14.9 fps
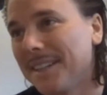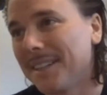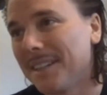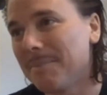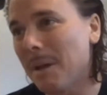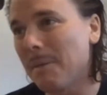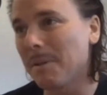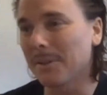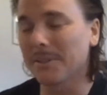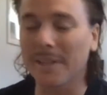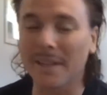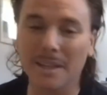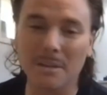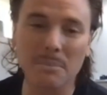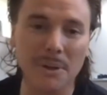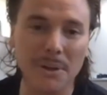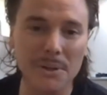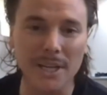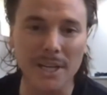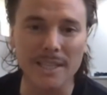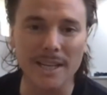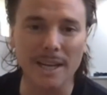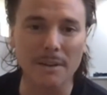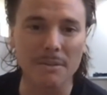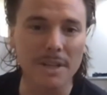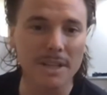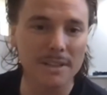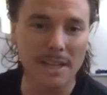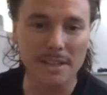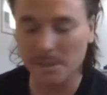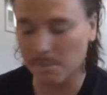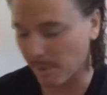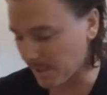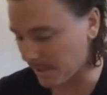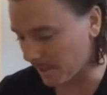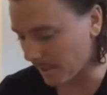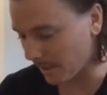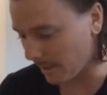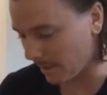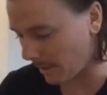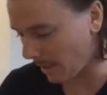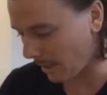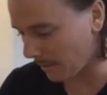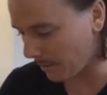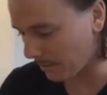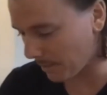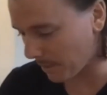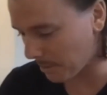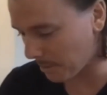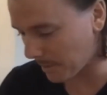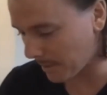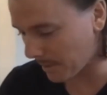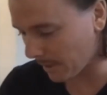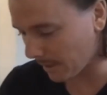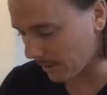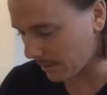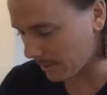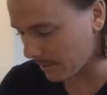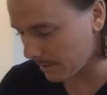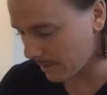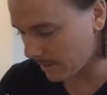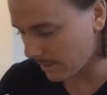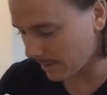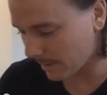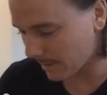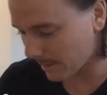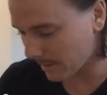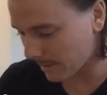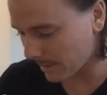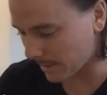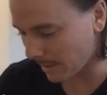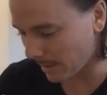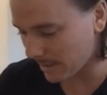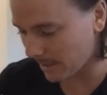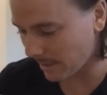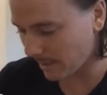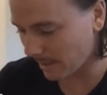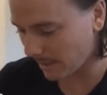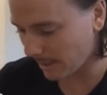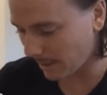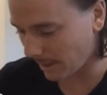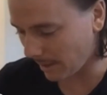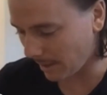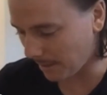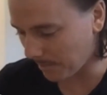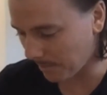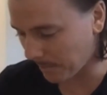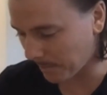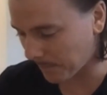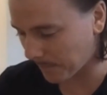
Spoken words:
maybe I'll start a project out of it. And that's basically how the Foemen thing started. I